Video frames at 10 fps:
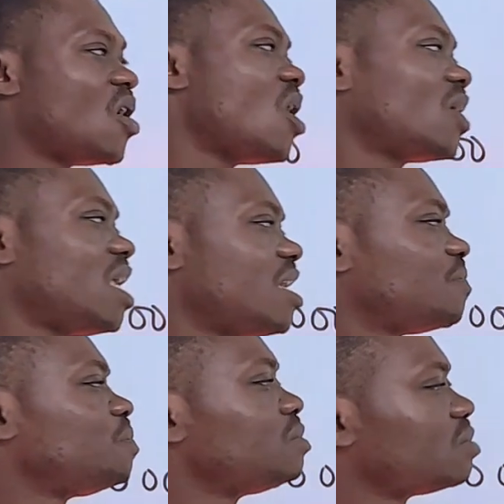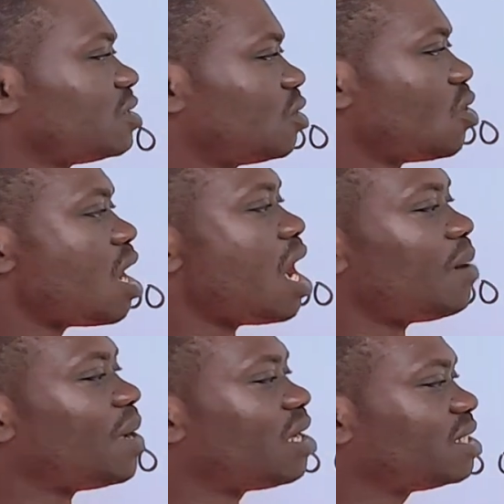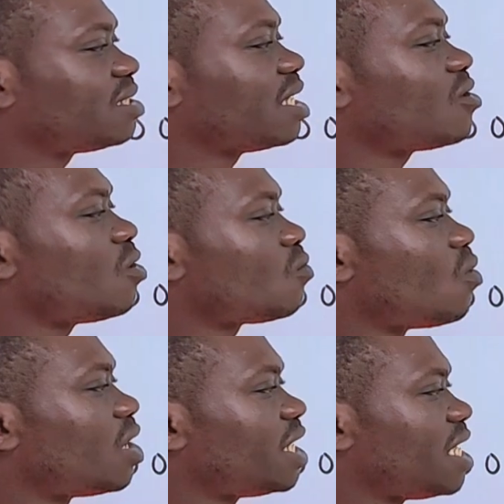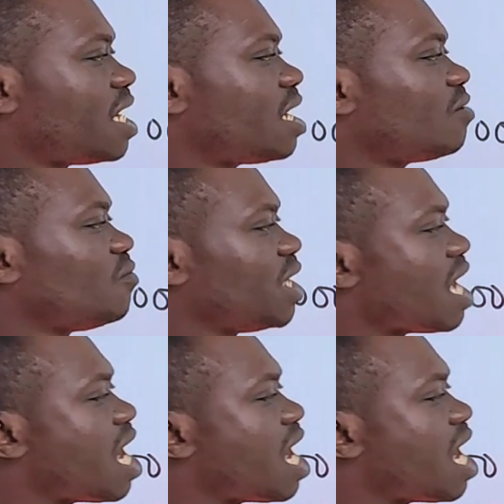Okay, so how about the second one here? We